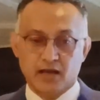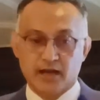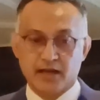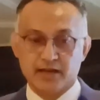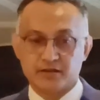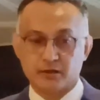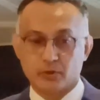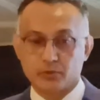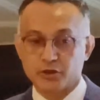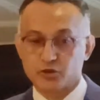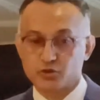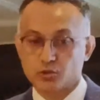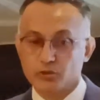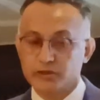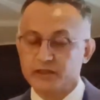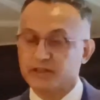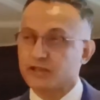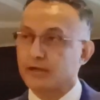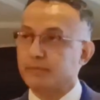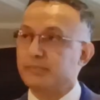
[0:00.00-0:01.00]
And we are
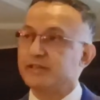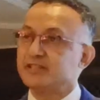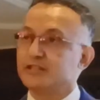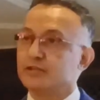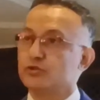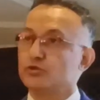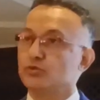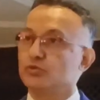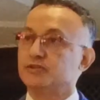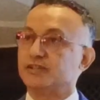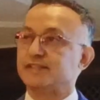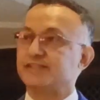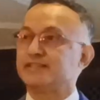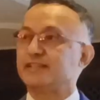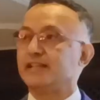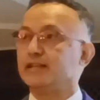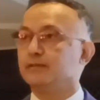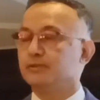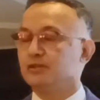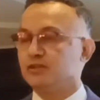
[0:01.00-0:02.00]
truly committed to
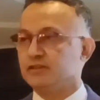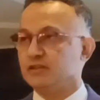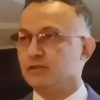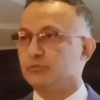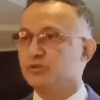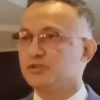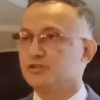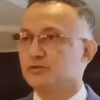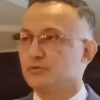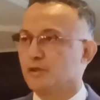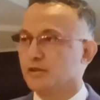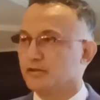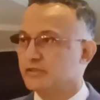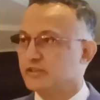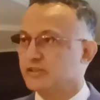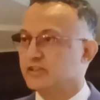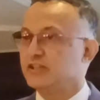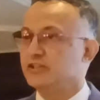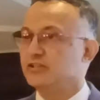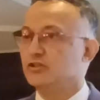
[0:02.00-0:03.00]
sustainability, which is one of
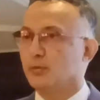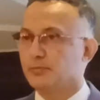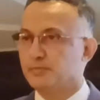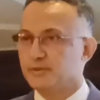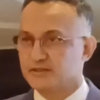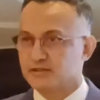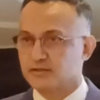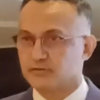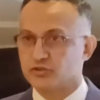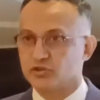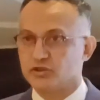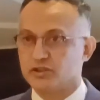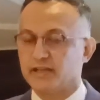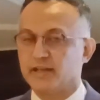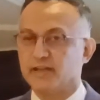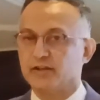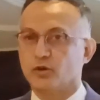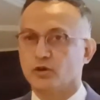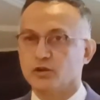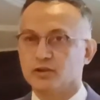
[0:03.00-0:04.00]
the key topics of today,
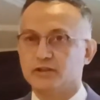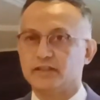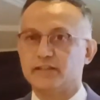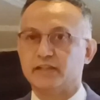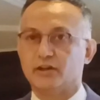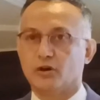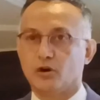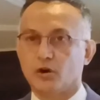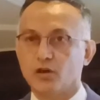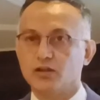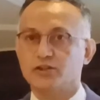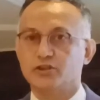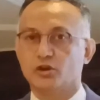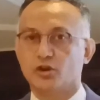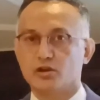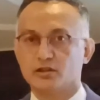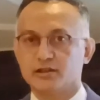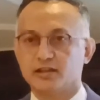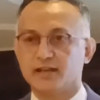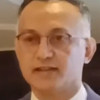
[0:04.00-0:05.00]
and all the all the
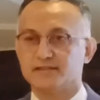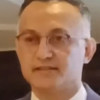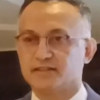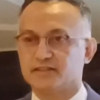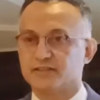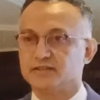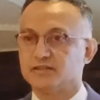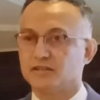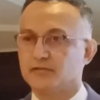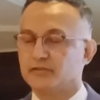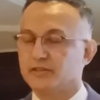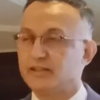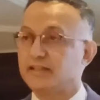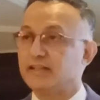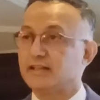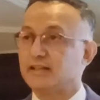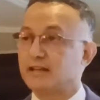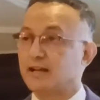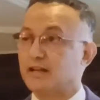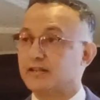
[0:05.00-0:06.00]
organizations are
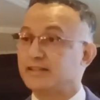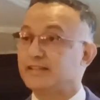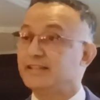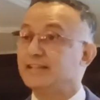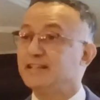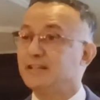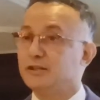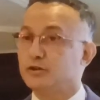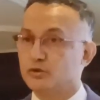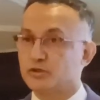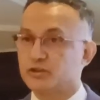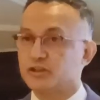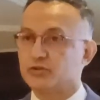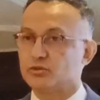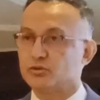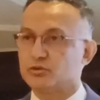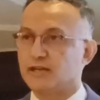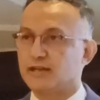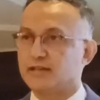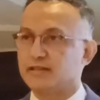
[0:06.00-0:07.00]
very keenly looking
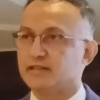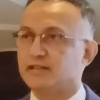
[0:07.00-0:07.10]
to that.